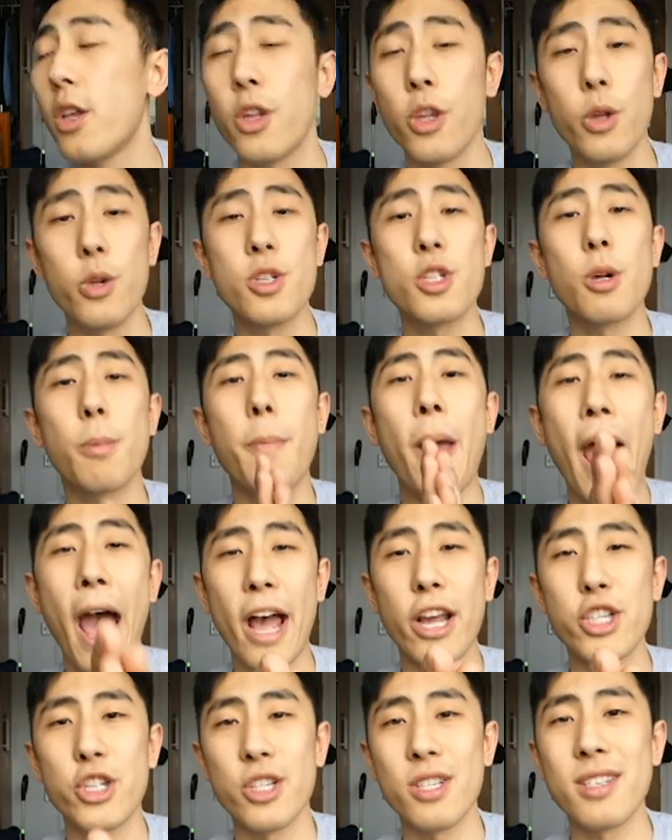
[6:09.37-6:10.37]
Use your
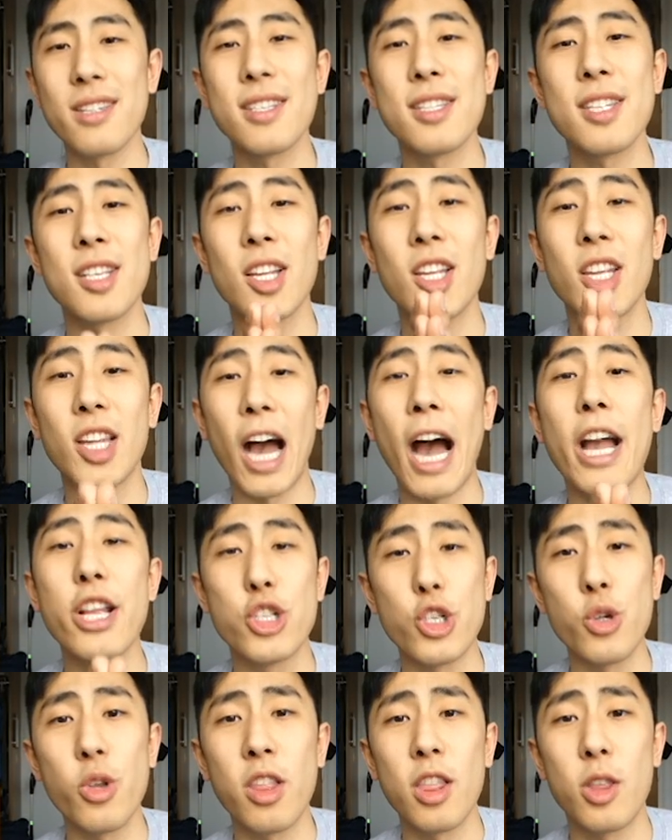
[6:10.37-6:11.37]
passions to guide
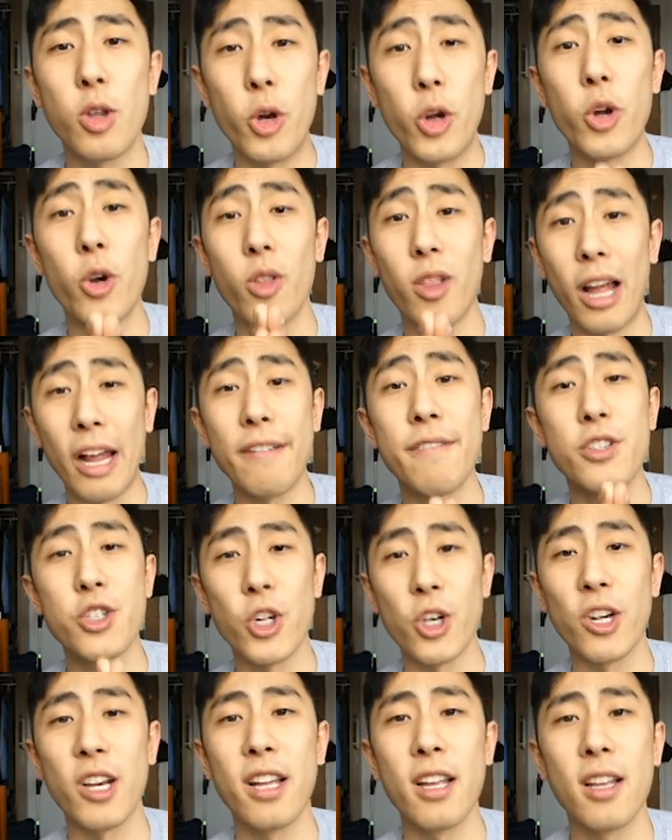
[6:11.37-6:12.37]
you through your life
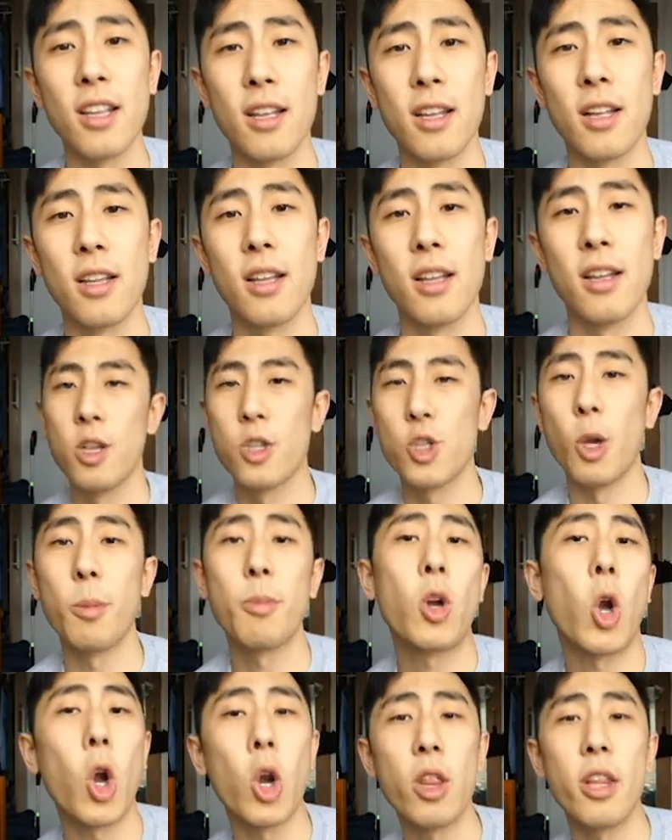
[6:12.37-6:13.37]
journey. So I'm
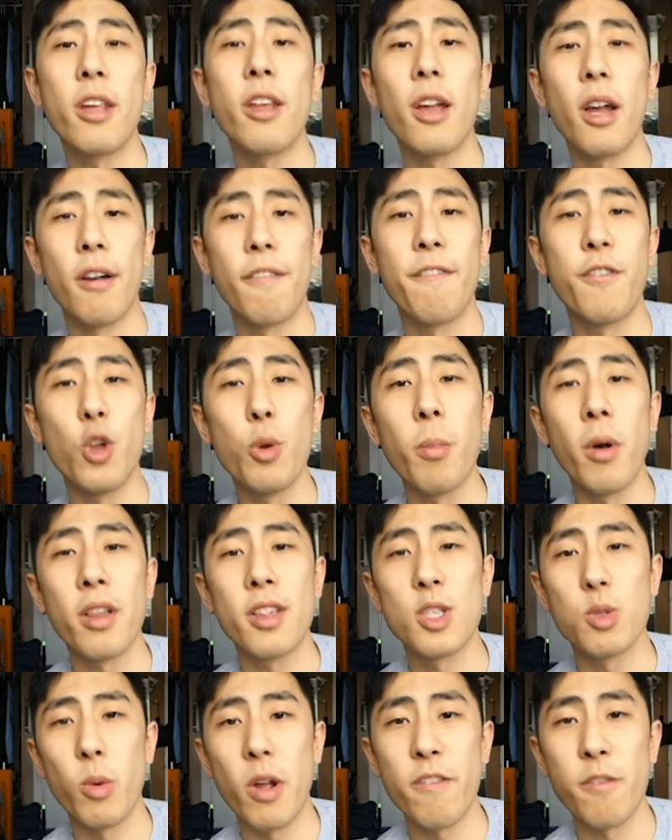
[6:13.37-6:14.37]
currently a few
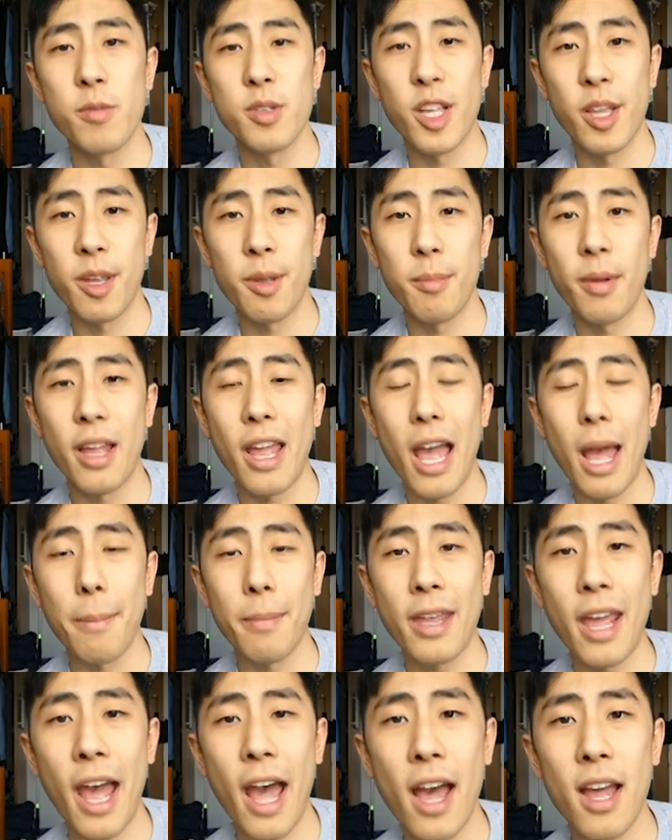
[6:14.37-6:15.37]
months away from taking my
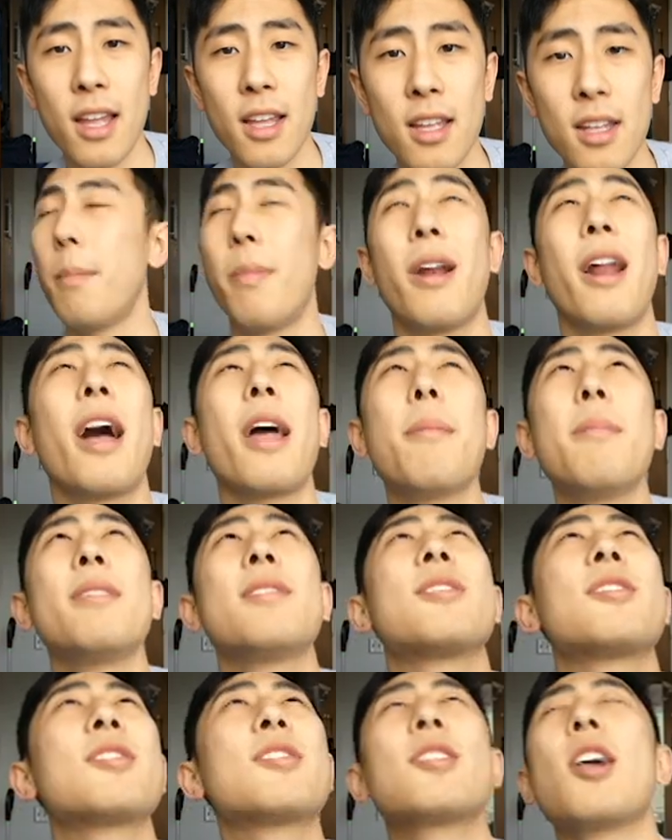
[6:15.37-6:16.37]
MCAT, but I am in
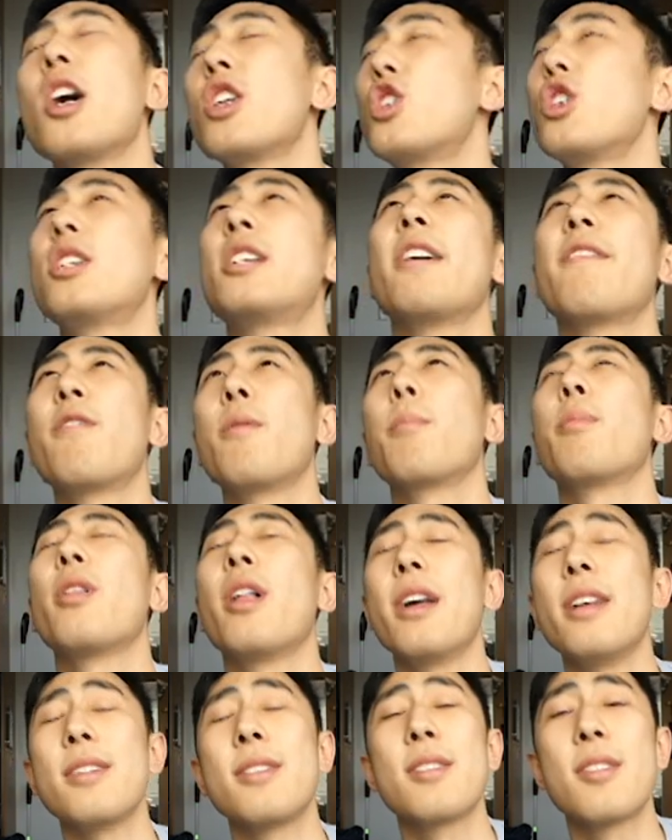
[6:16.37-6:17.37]
such a different
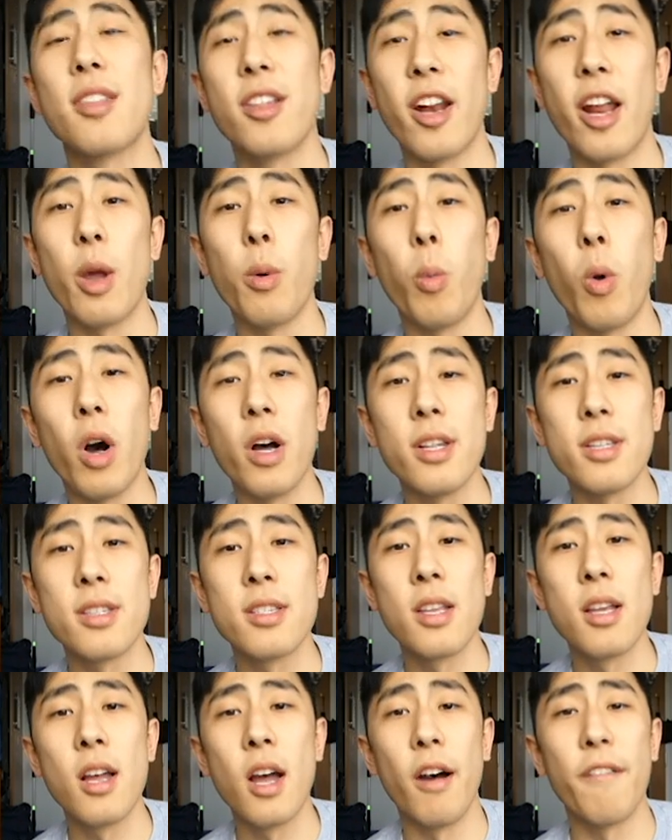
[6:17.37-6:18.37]
place than I was
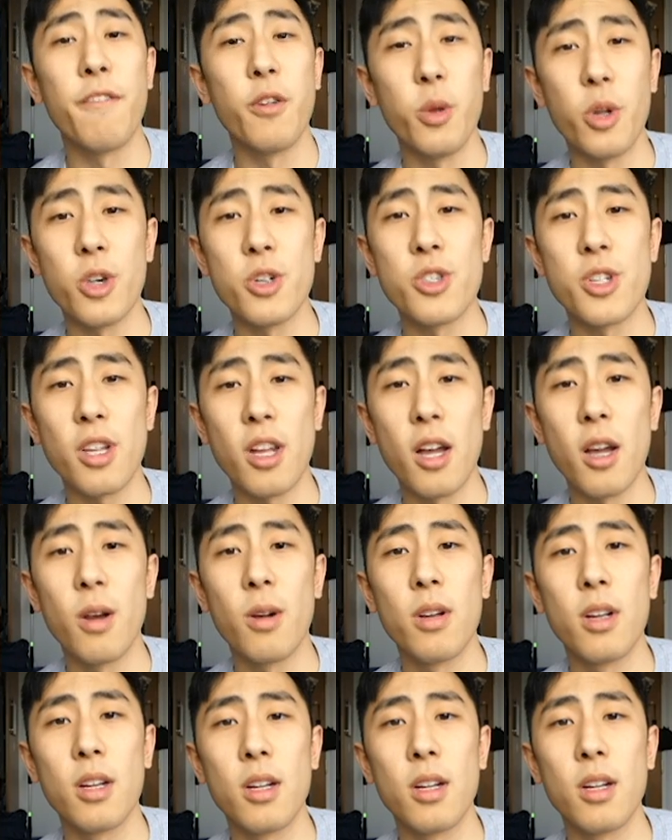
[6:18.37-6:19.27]
a few years ago.